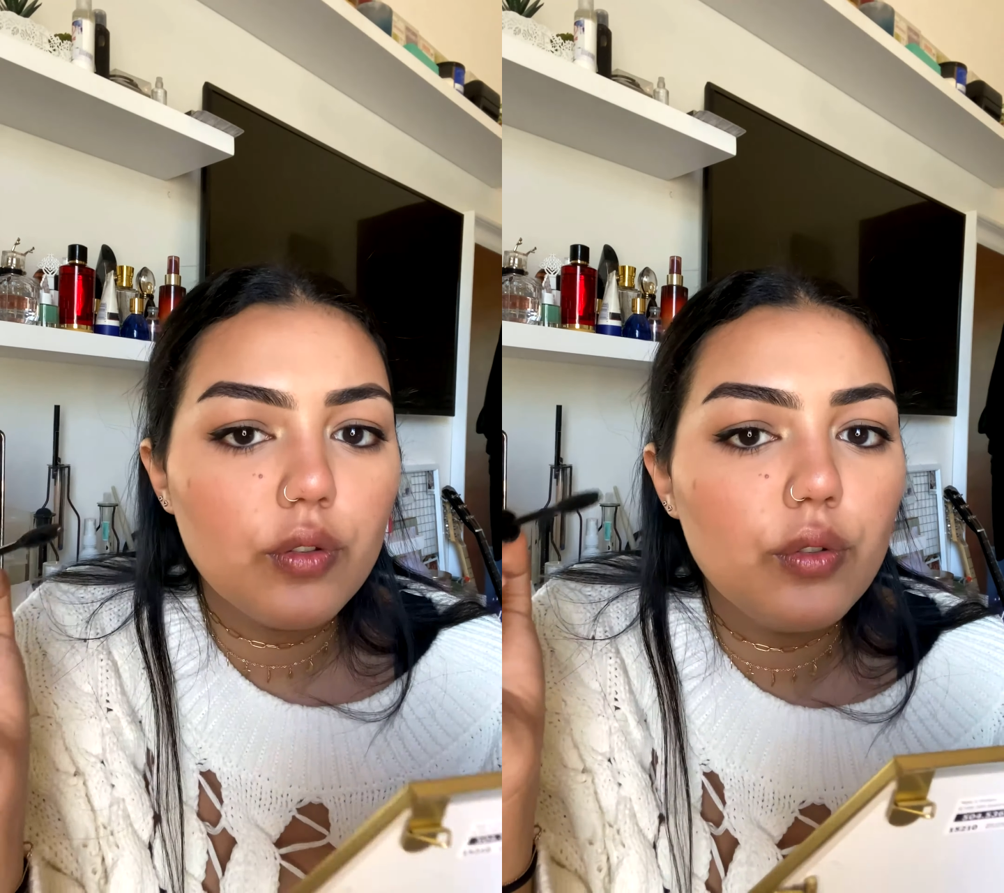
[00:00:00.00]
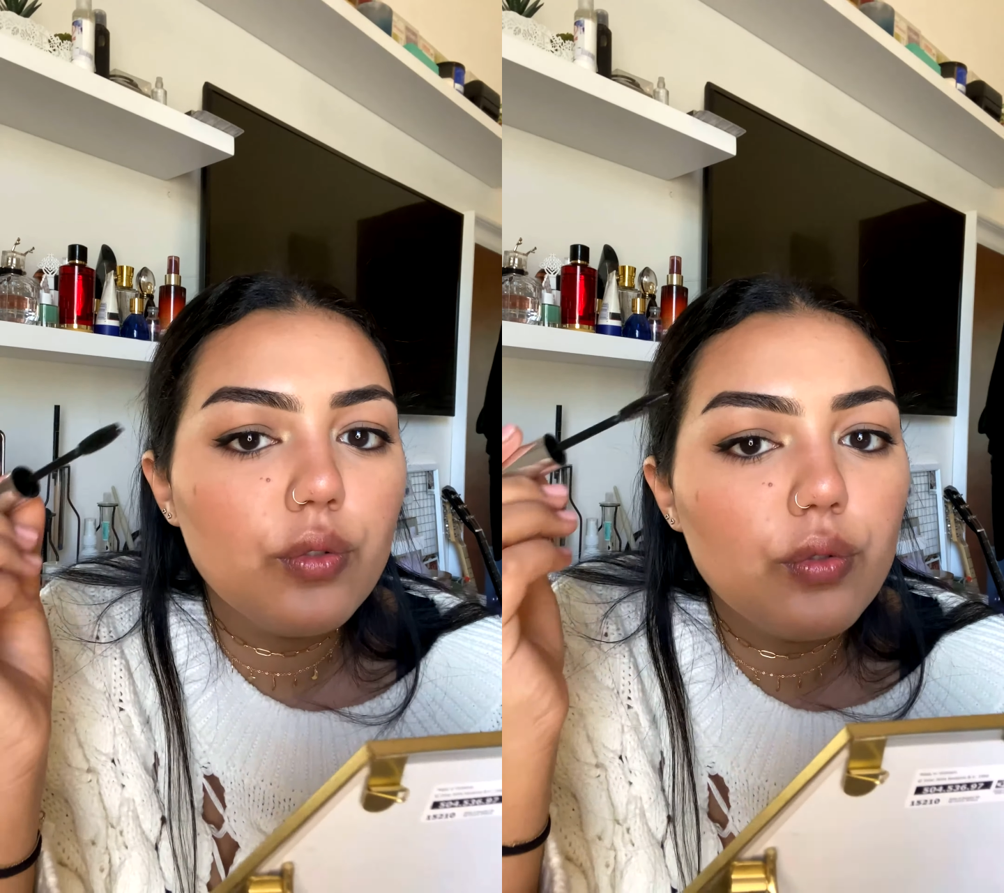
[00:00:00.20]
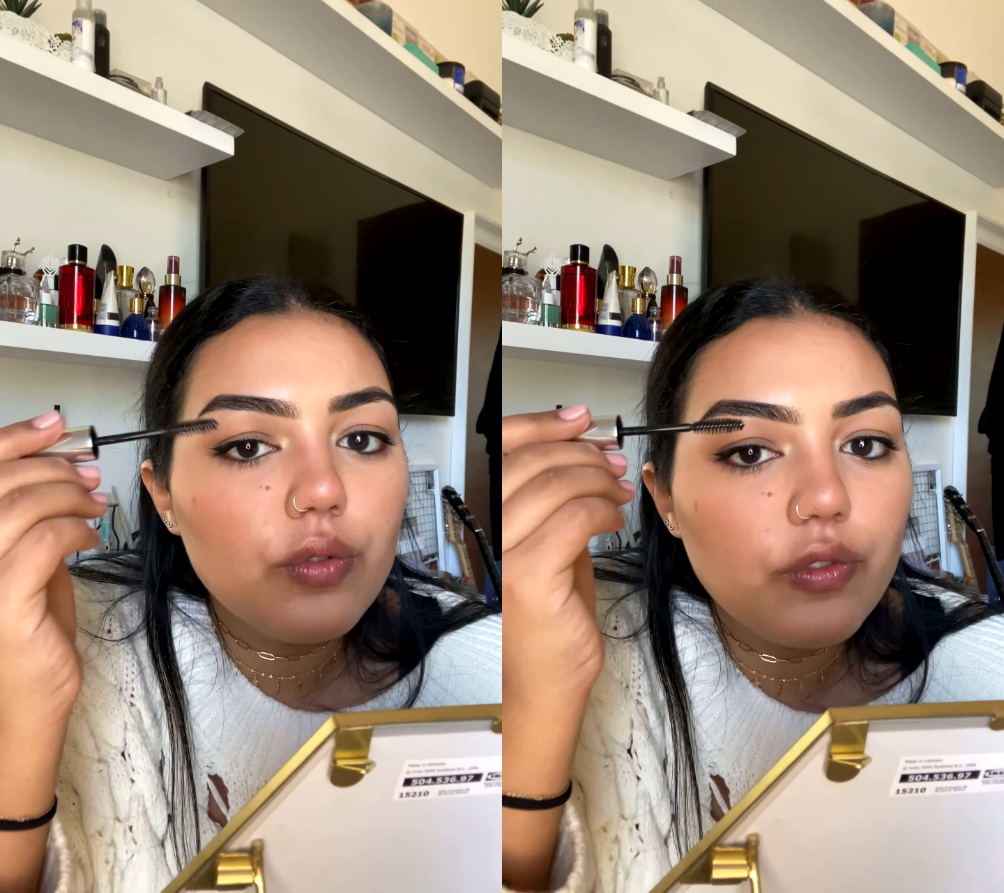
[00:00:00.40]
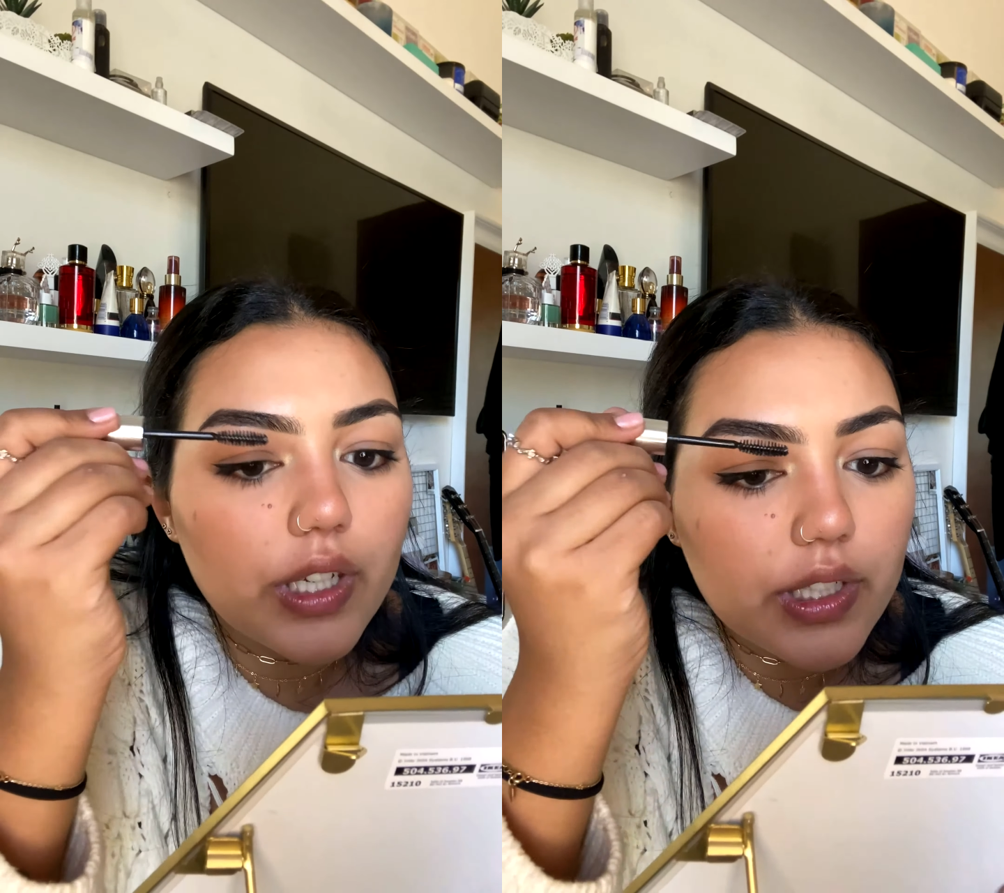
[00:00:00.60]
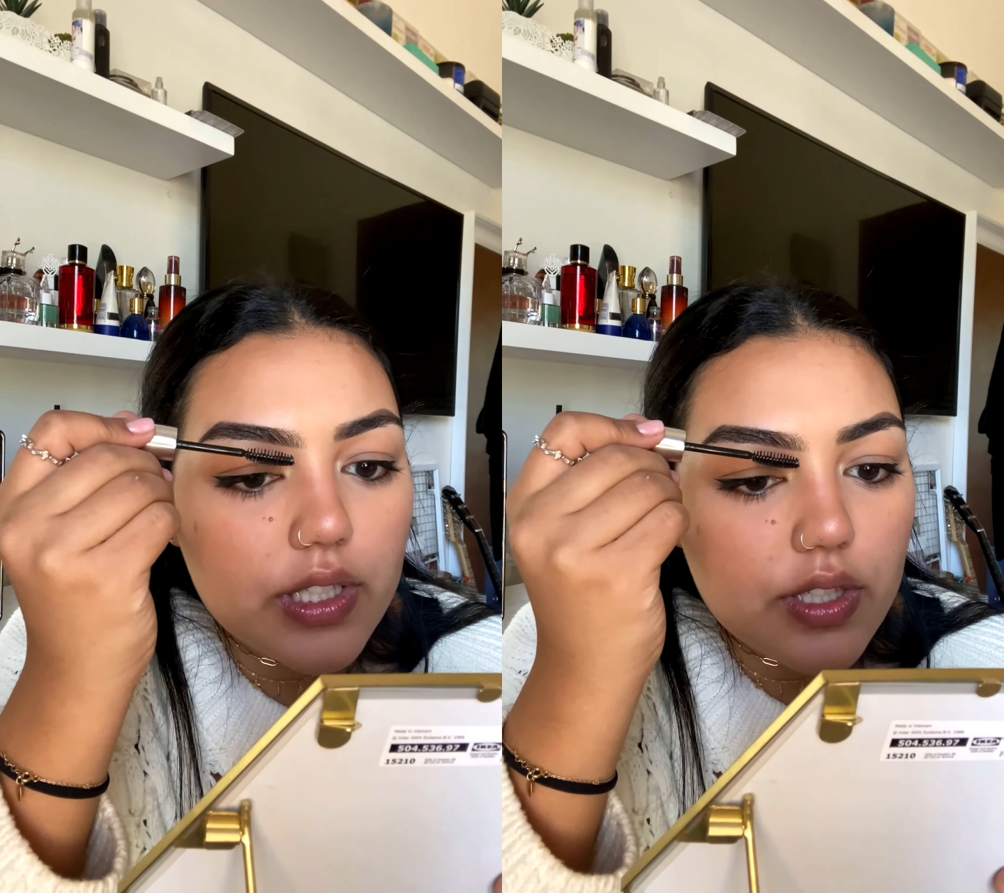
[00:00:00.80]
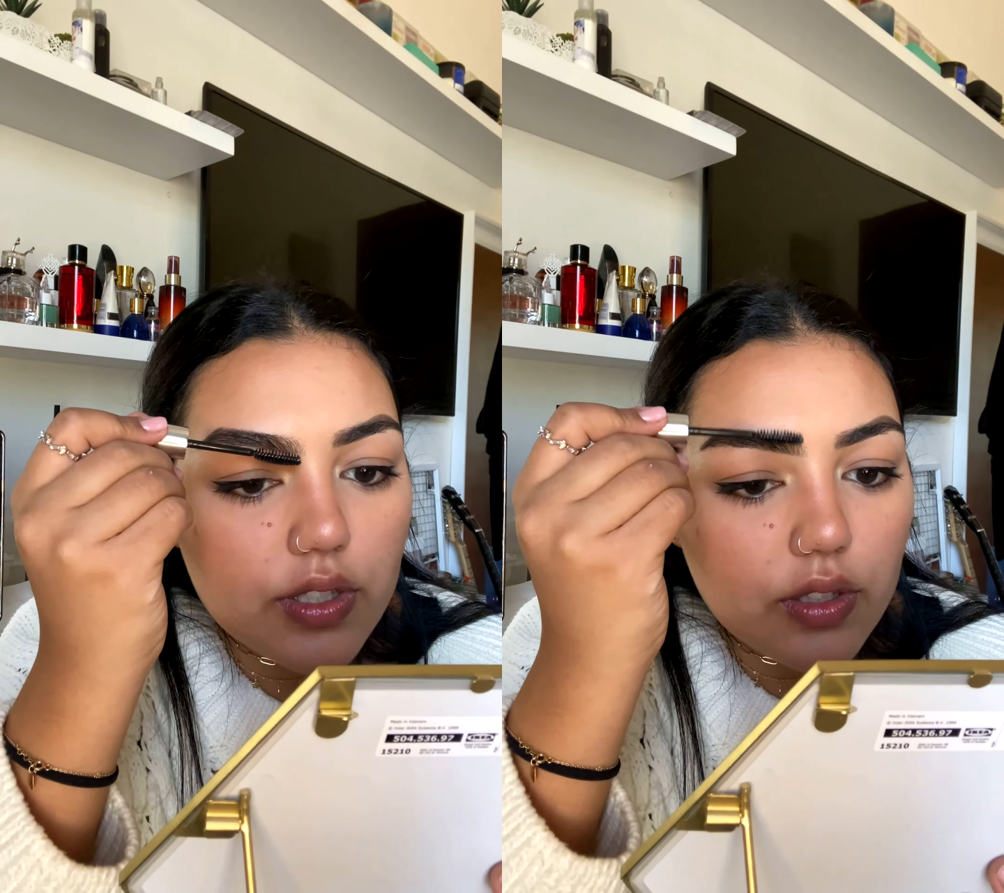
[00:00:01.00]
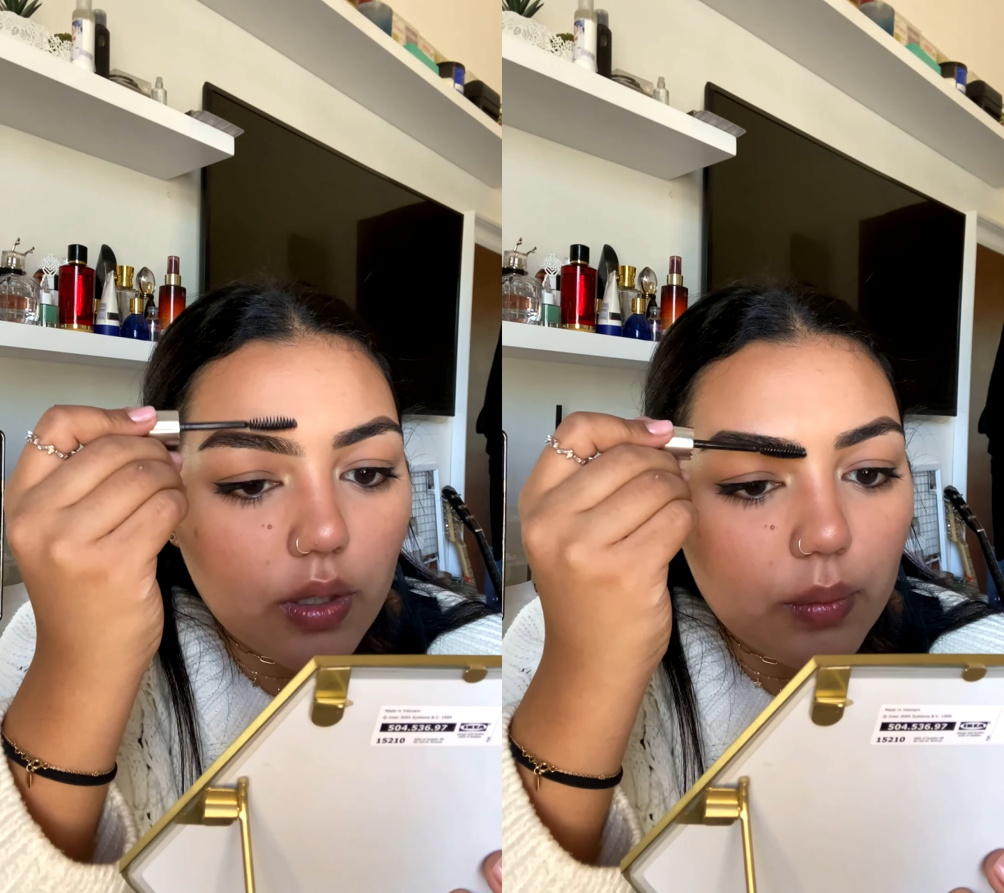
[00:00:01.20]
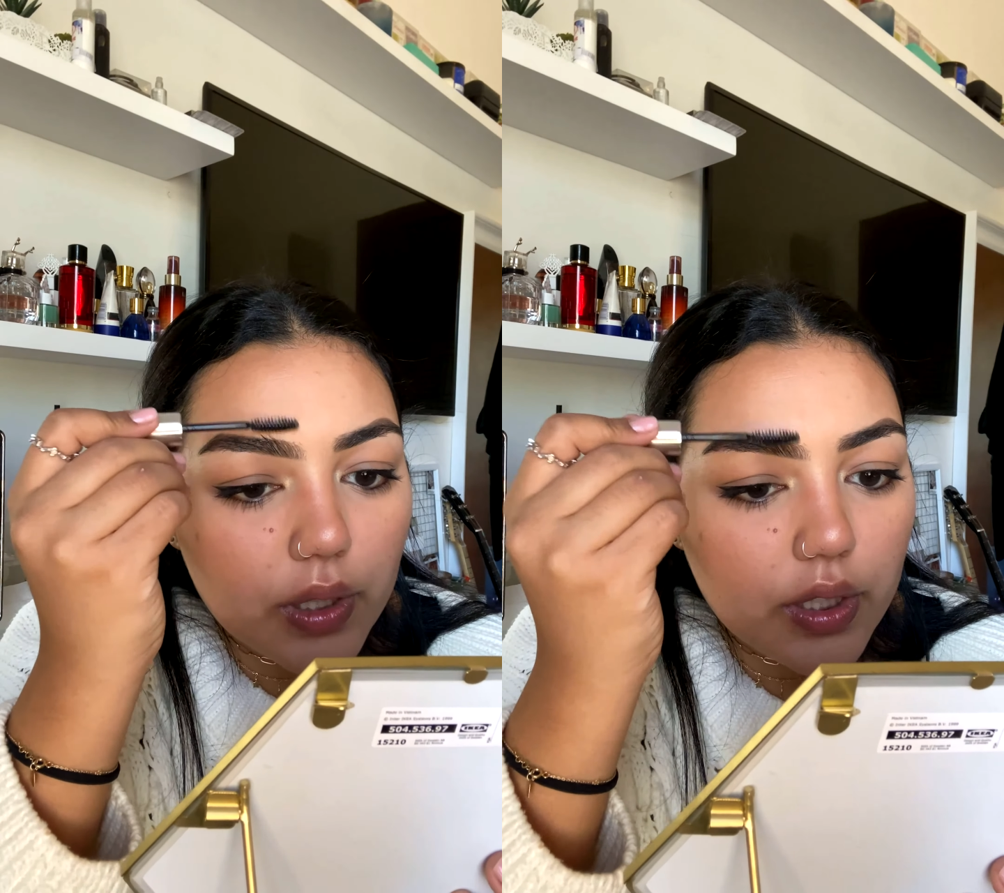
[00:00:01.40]
few very
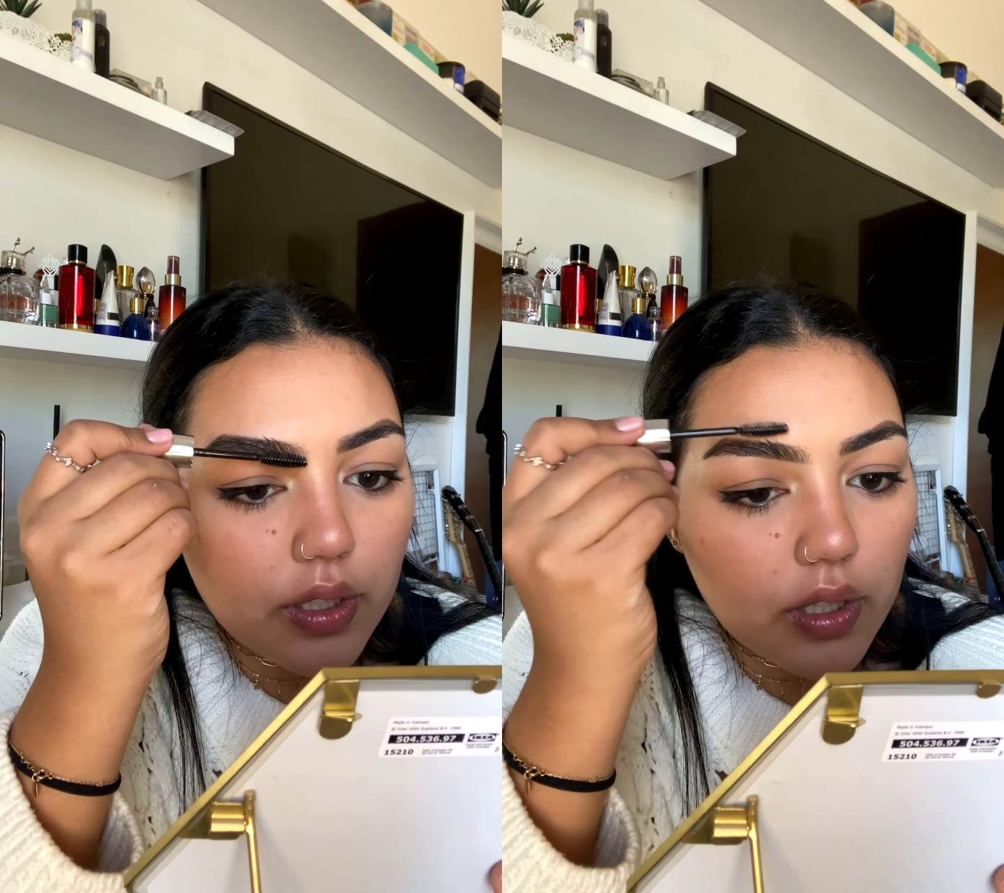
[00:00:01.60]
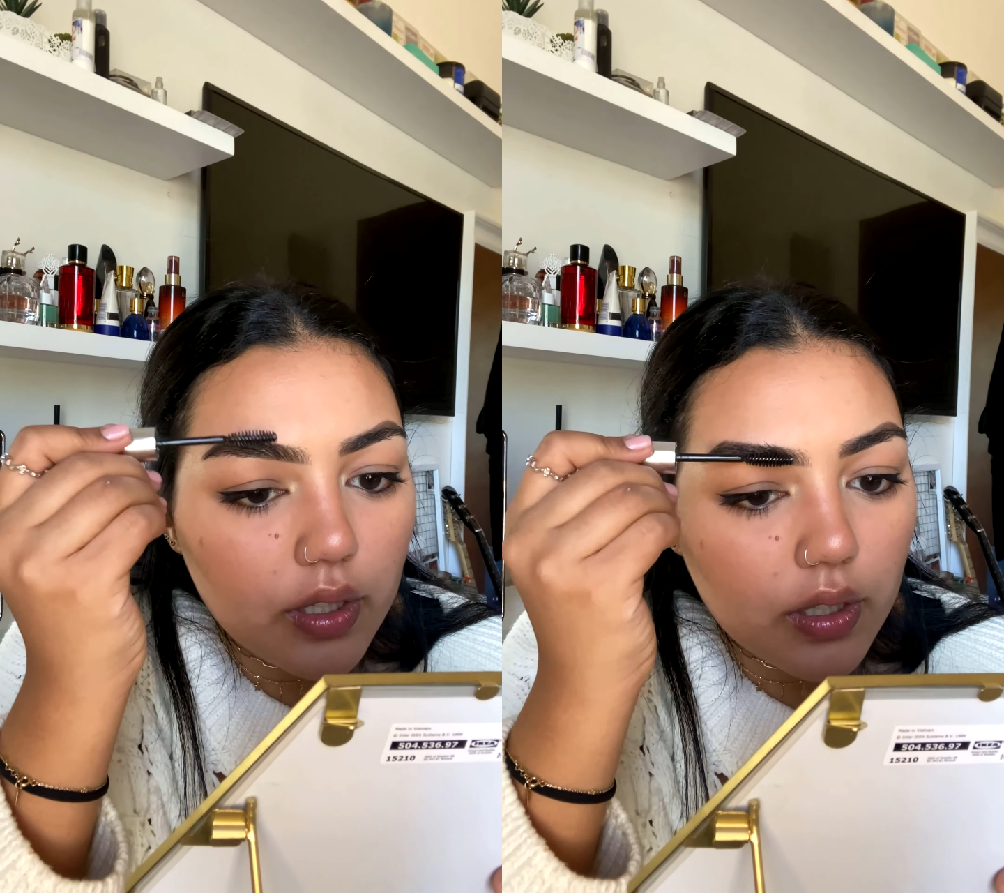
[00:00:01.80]
stubborn